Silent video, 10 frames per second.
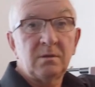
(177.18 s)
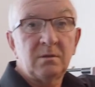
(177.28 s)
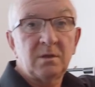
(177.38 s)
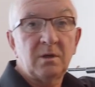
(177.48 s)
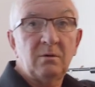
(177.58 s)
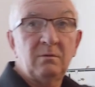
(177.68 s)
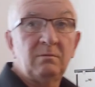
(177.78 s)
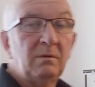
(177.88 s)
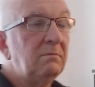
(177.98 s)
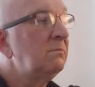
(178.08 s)
so
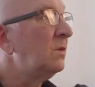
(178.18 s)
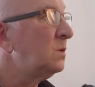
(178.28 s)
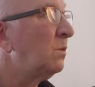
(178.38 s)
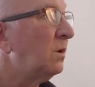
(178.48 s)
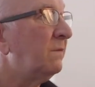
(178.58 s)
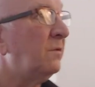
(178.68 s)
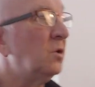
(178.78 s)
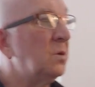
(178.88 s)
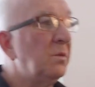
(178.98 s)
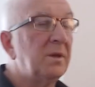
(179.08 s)
much more
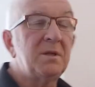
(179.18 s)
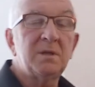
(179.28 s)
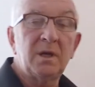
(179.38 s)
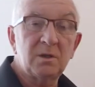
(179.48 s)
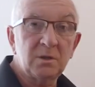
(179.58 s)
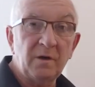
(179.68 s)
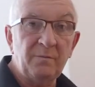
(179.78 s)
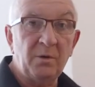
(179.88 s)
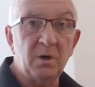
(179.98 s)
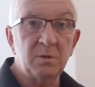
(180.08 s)
affordable than say a
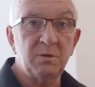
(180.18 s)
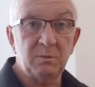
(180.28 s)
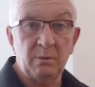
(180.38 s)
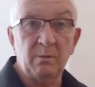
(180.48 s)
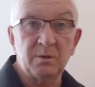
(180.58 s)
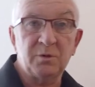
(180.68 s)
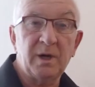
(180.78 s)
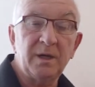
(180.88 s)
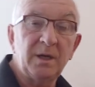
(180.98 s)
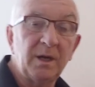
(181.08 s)
softbox, which we will
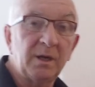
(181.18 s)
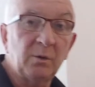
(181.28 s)
try in a little